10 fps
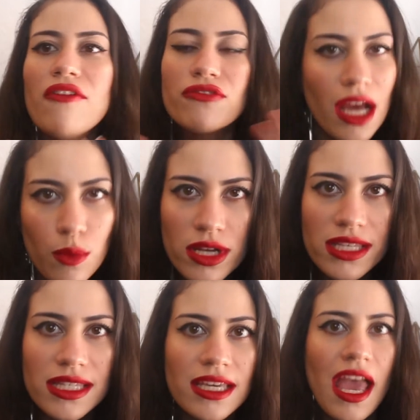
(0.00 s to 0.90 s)
every time we
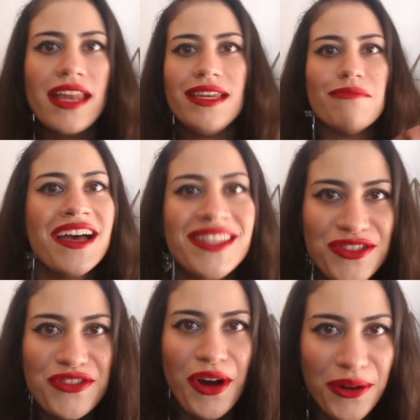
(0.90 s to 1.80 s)
see any mass
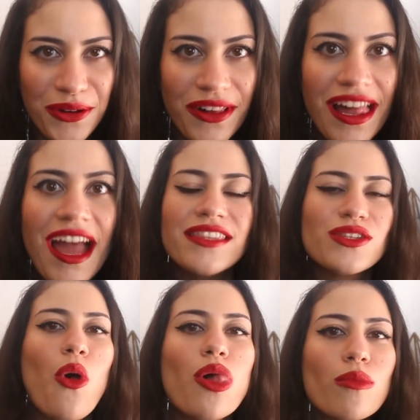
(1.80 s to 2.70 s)
struggle,
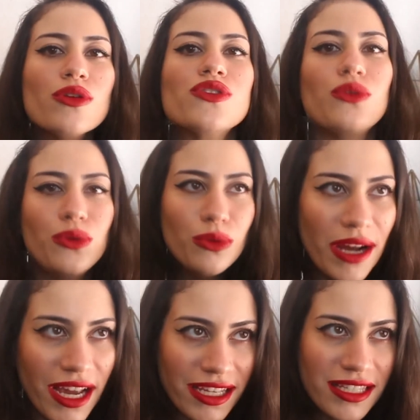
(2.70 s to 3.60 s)
it's almost
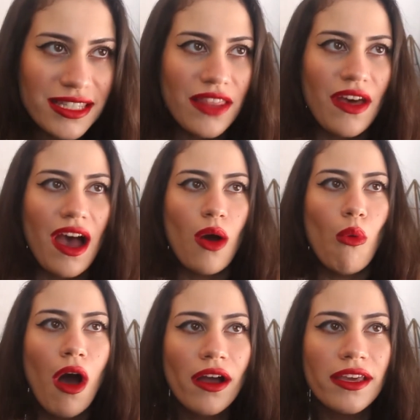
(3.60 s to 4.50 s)
always that
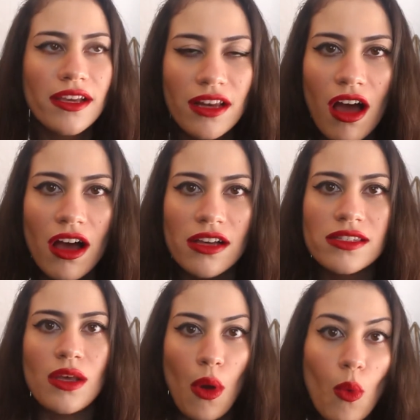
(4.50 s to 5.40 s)
working class